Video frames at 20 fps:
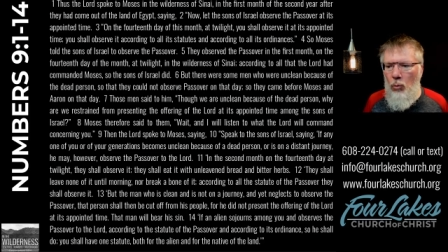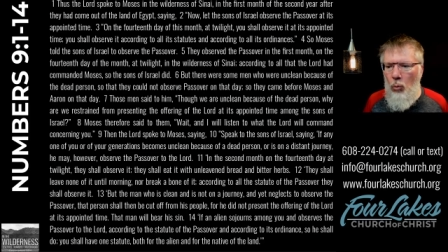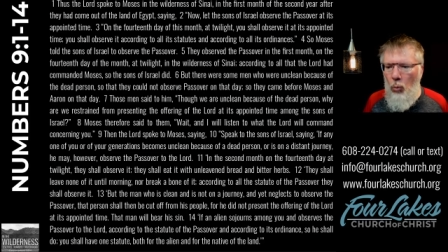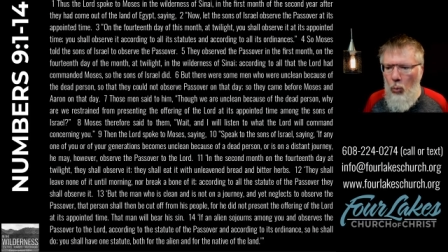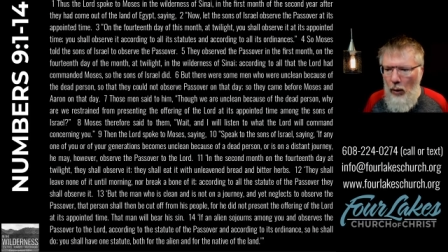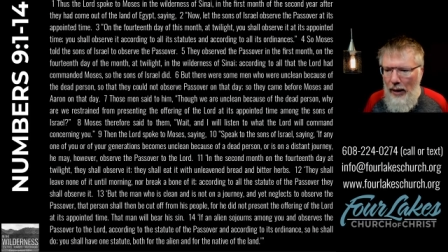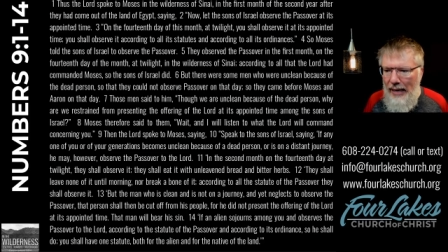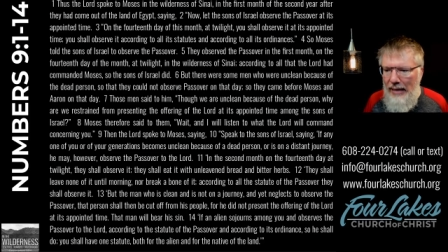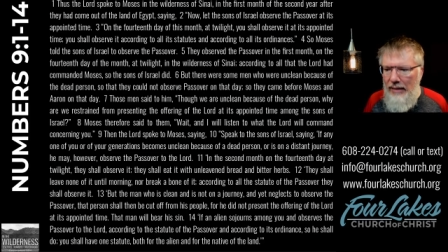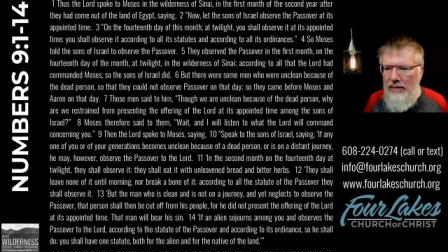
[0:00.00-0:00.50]

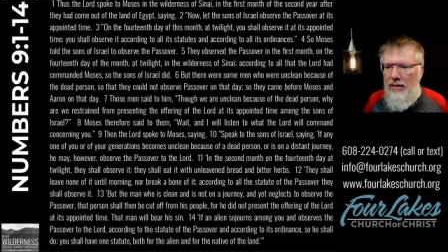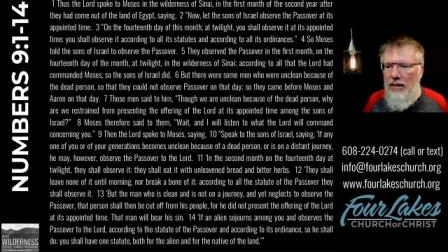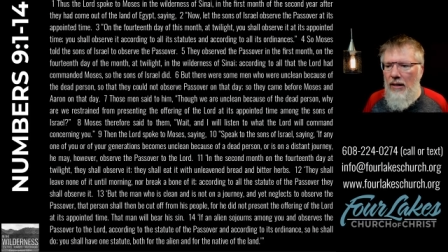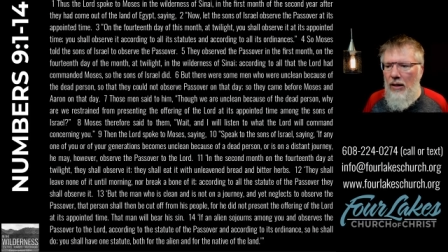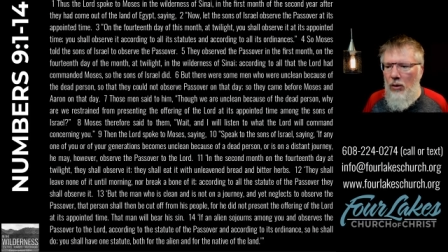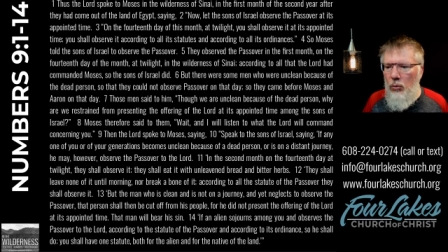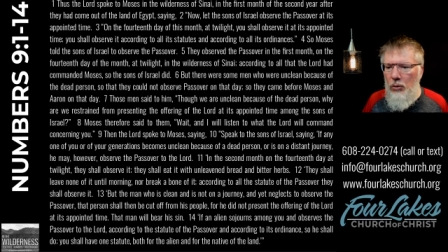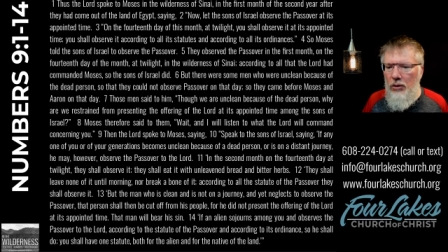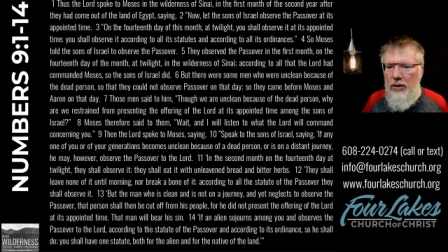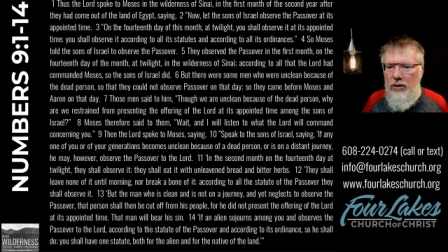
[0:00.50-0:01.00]
Wait, and I
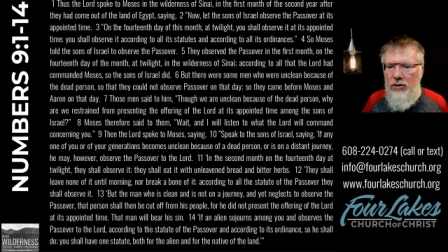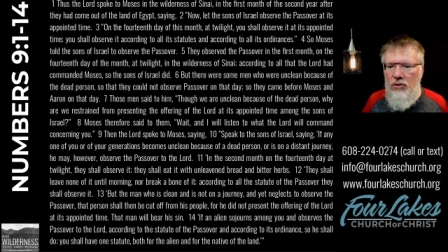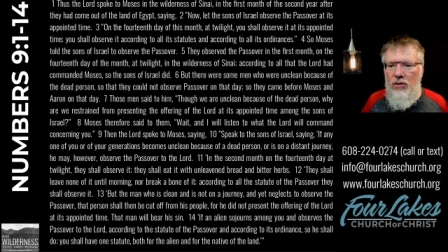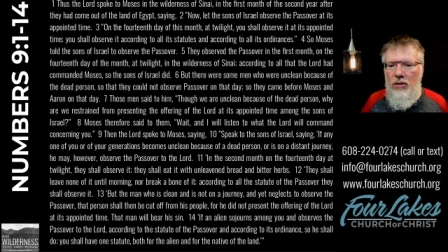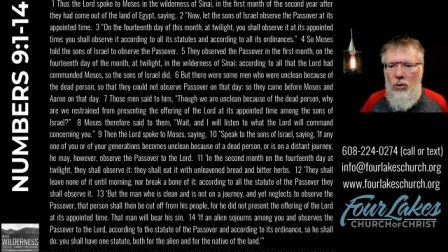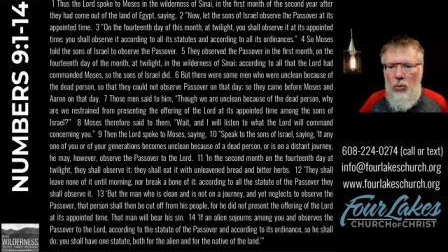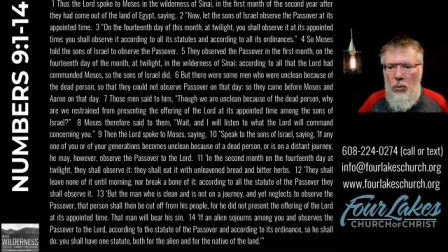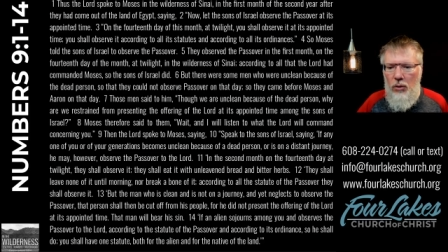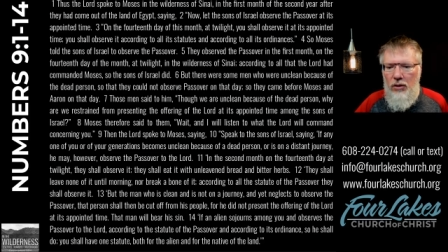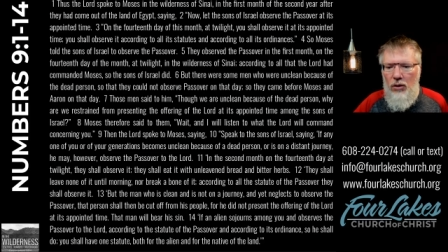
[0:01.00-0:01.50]
will listen
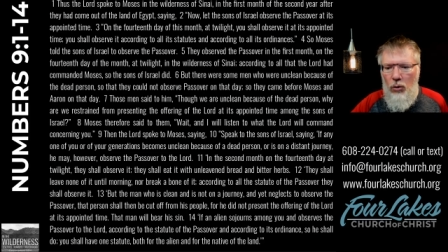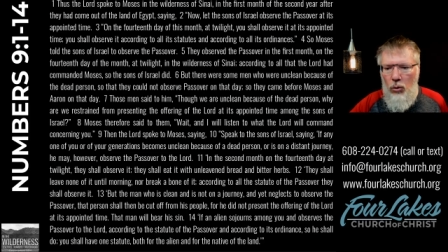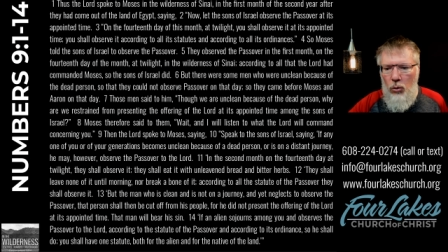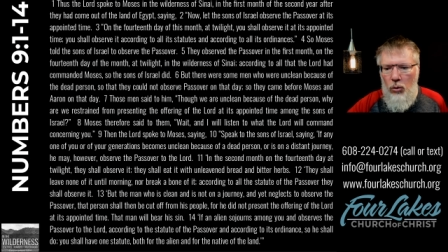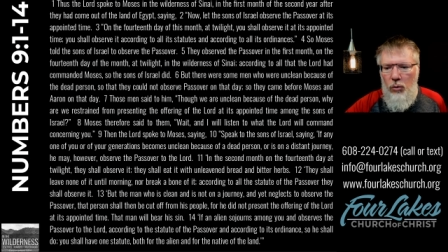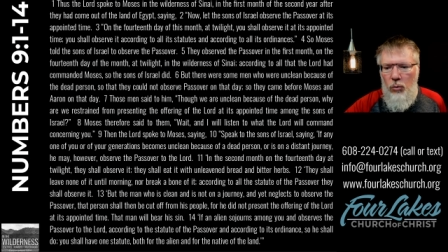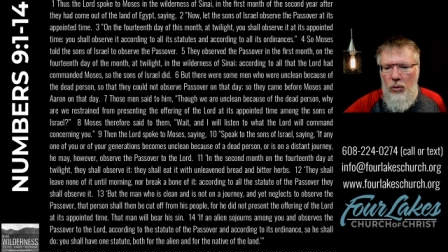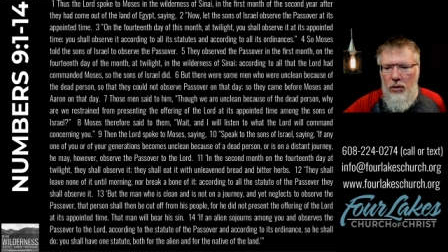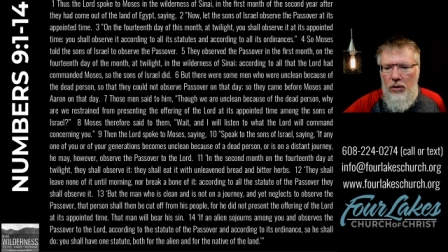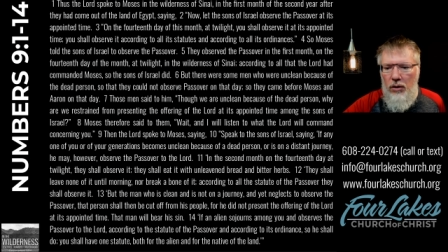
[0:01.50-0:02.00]
to what the
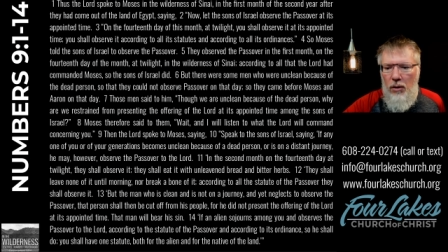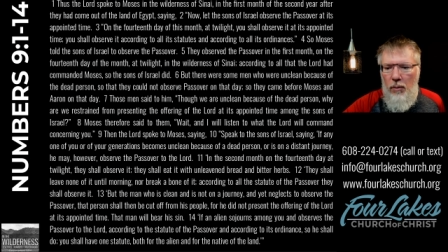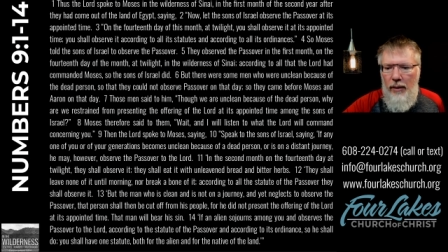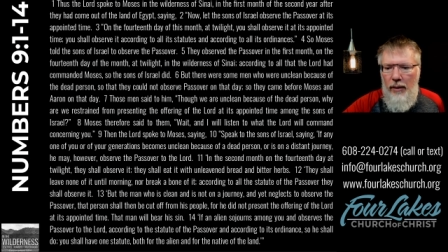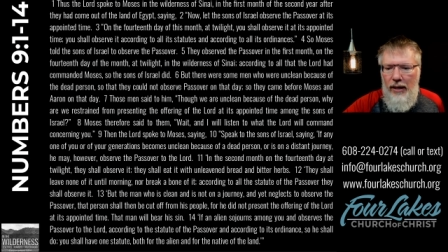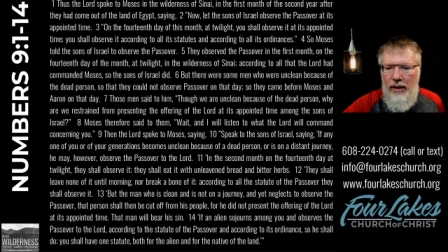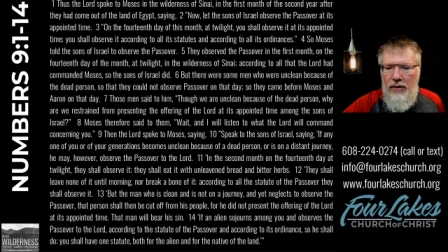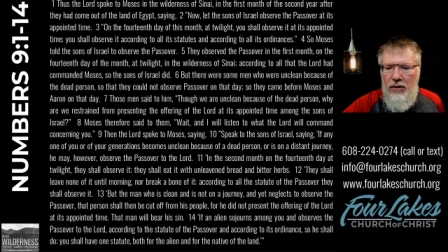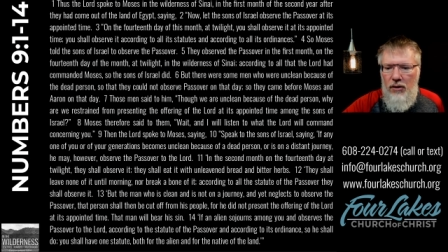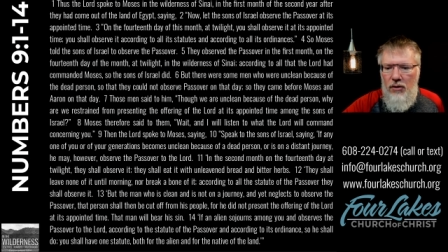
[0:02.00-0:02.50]
Lord will
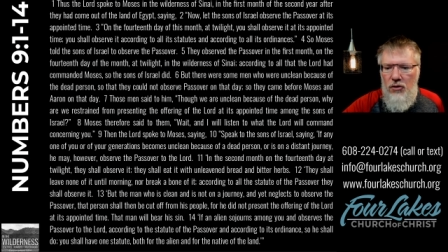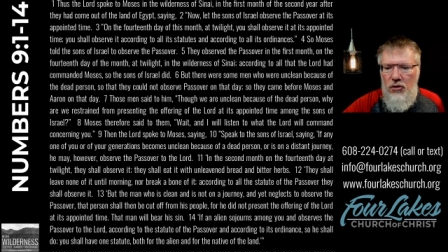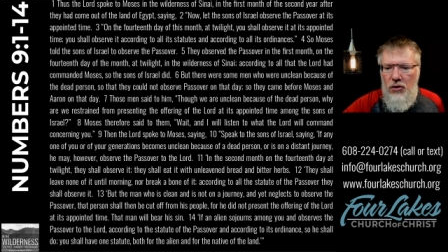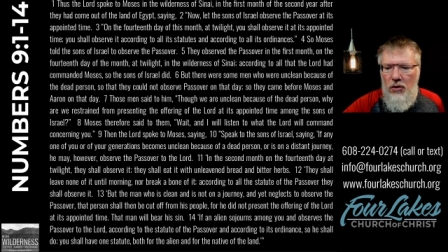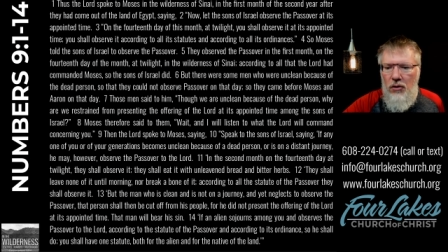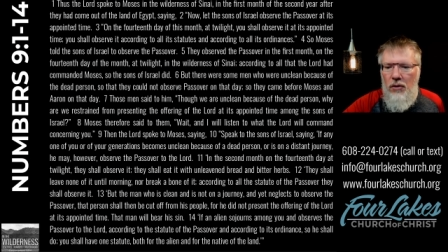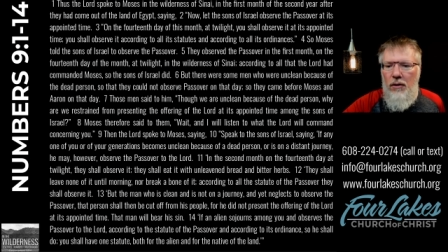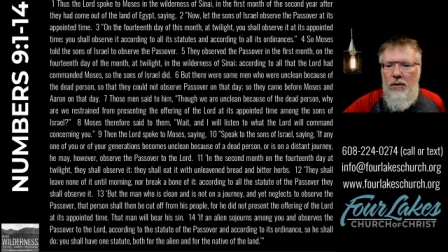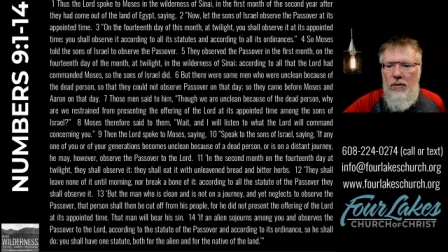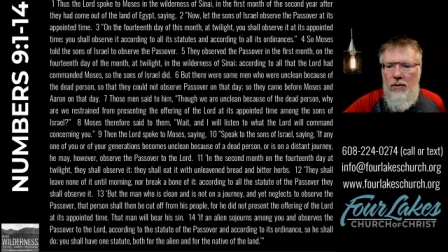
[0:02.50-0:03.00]
command
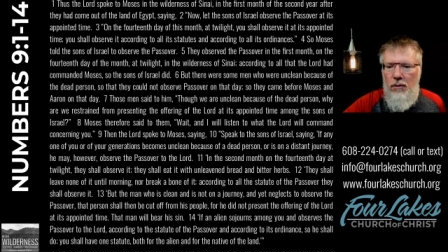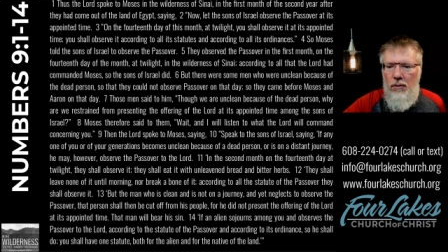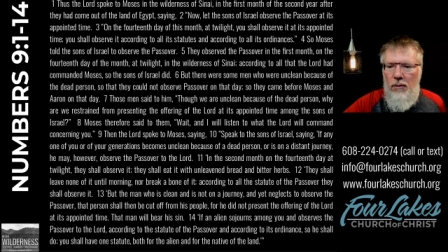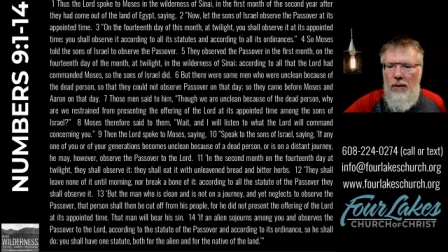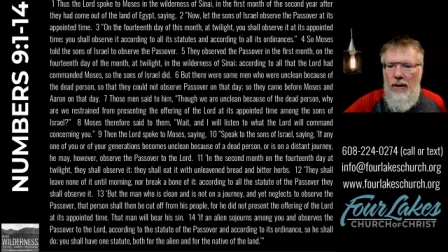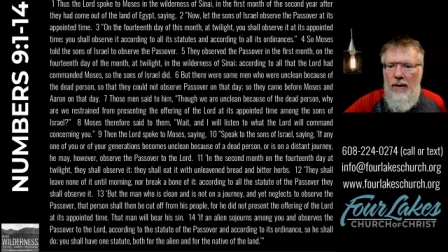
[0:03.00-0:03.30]
concerning you.